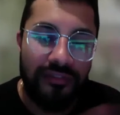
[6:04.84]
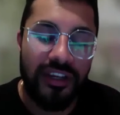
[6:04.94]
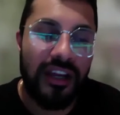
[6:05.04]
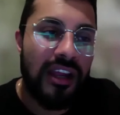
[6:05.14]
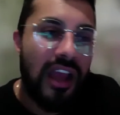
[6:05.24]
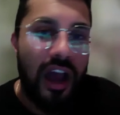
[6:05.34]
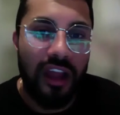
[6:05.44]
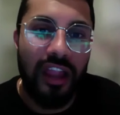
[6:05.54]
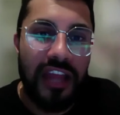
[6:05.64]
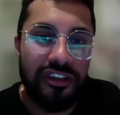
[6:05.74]
to
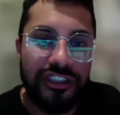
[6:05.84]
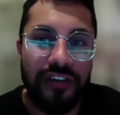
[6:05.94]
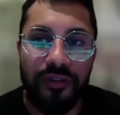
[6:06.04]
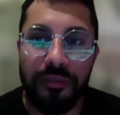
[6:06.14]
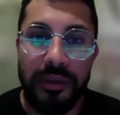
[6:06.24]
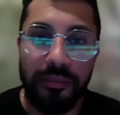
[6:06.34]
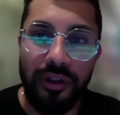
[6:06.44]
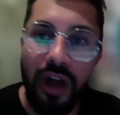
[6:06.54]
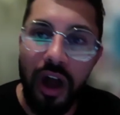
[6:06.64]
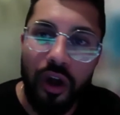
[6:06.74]
align yourself with
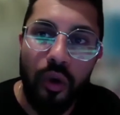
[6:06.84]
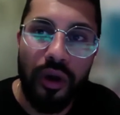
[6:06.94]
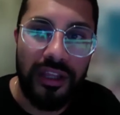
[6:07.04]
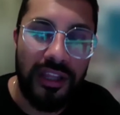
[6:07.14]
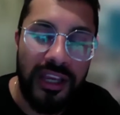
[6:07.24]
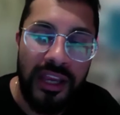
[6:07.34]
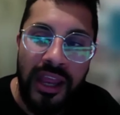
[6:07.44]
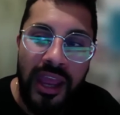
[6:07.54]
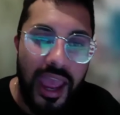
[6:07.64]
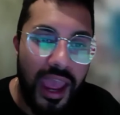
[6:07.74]
people accordingly.
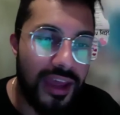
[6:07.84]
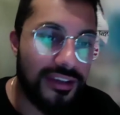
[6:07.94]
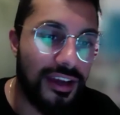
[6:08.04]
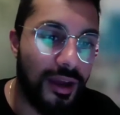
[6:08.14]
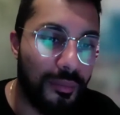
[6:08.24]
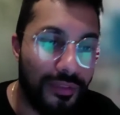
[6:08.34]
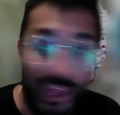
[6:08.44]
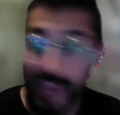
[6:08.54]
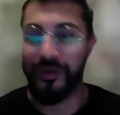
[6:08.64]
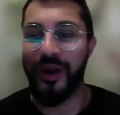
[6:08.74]
And
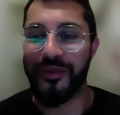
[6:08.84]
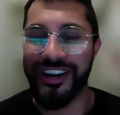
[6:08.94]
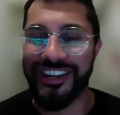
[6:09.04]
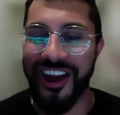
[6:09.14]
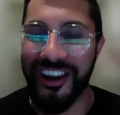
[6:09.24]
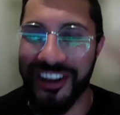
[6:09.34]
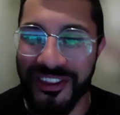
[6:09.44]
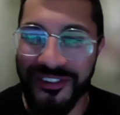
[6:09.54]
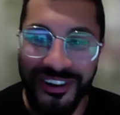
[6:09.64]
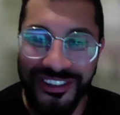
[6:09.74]
that's why we're talking on
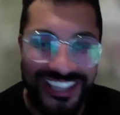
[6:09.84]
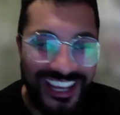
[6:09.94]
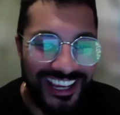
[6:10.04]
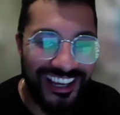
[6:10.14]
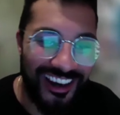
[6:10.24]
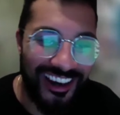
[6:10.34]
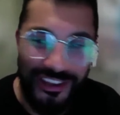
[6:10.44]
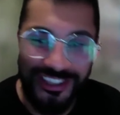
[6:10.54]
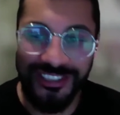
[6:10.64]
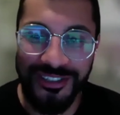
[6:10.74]
the phone today, on
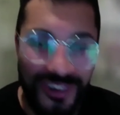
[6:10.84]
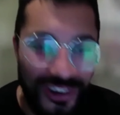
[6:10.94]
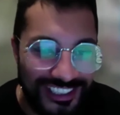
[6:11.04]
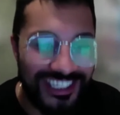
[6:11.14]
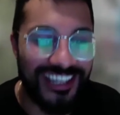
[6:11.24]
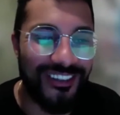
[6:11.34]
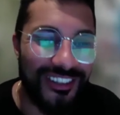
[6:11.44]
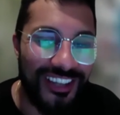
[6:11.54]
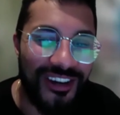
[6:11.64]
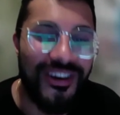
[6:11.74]
the Zoom call today,
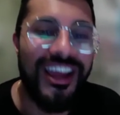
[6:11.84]
Julio.